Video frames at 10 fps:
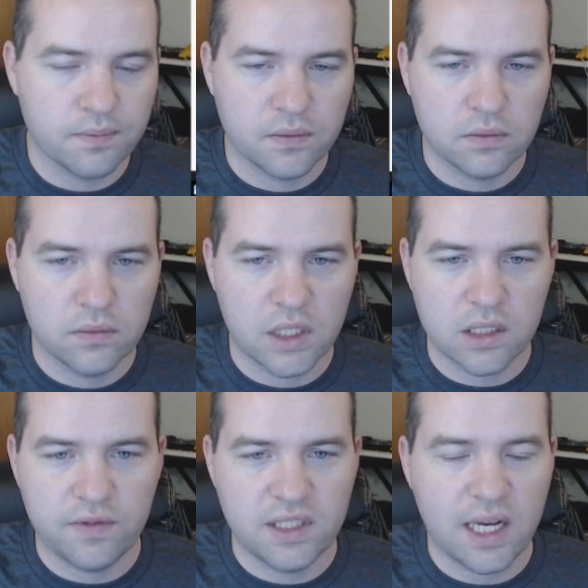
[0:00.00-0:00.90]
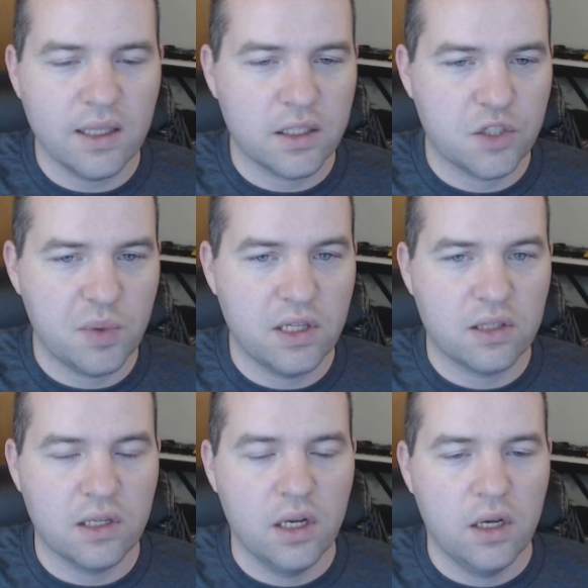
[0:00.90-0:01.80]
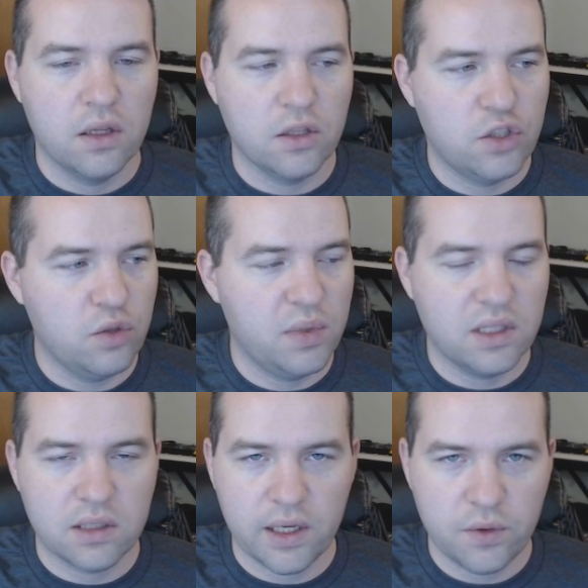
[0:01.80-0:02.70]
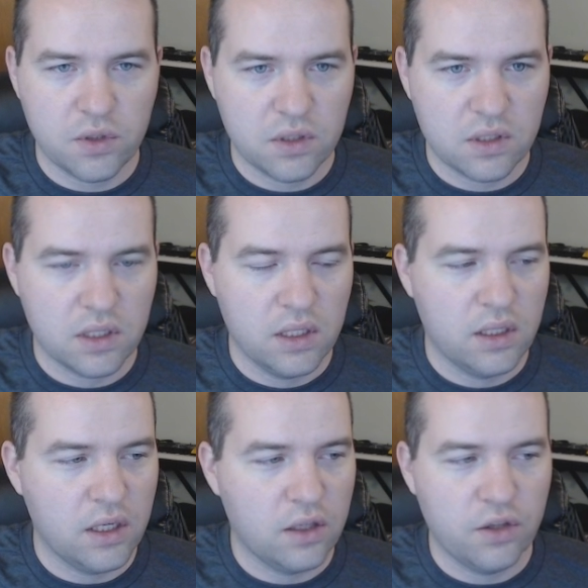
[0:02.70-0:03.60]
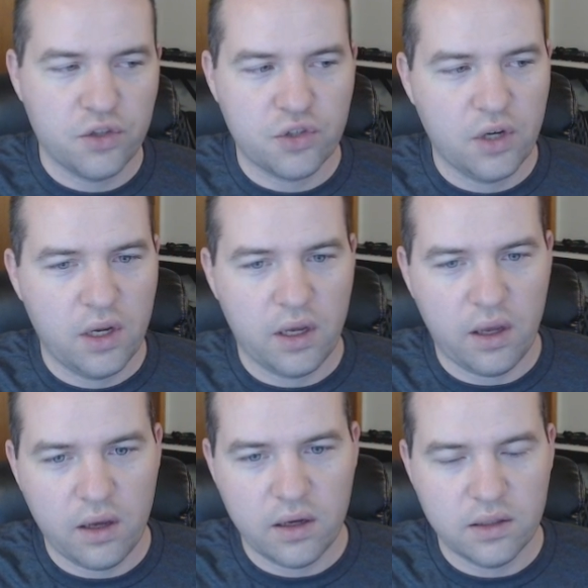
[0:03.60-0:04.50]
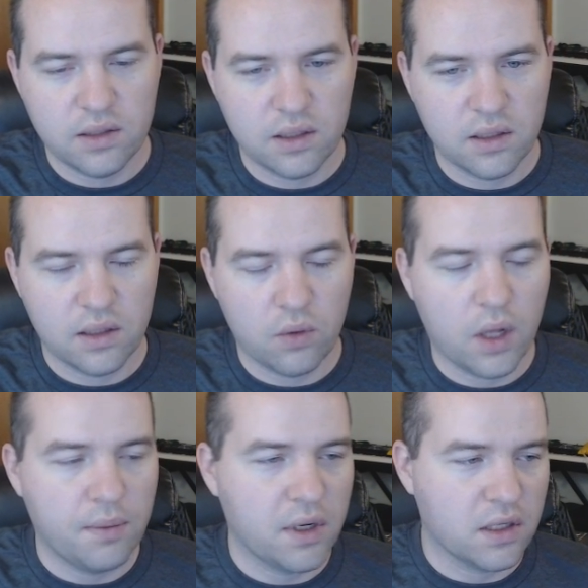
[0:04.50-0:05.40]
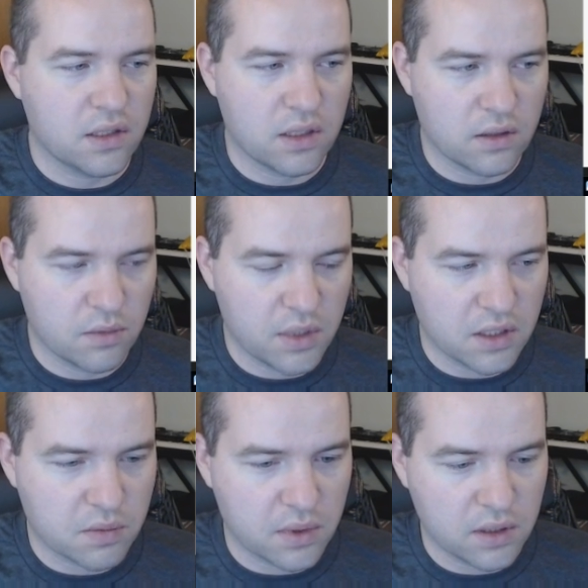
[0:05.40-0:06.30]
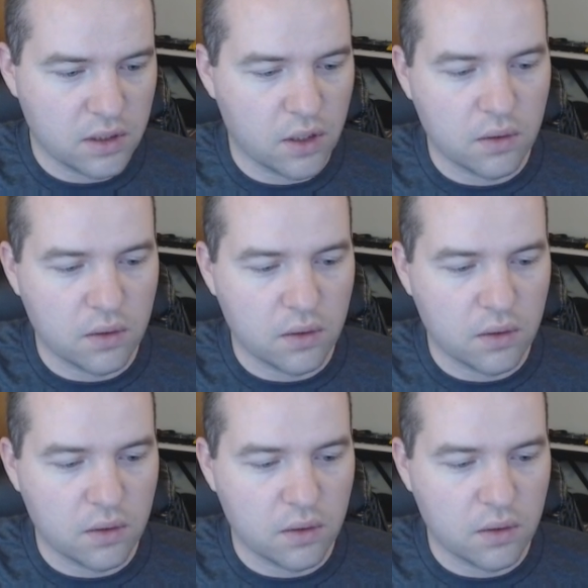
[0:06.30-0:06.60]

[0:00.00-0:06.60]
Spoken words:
because Vitalik speaks the two biggest languages, English and, well, I'm not going to say the biggest, but, you know,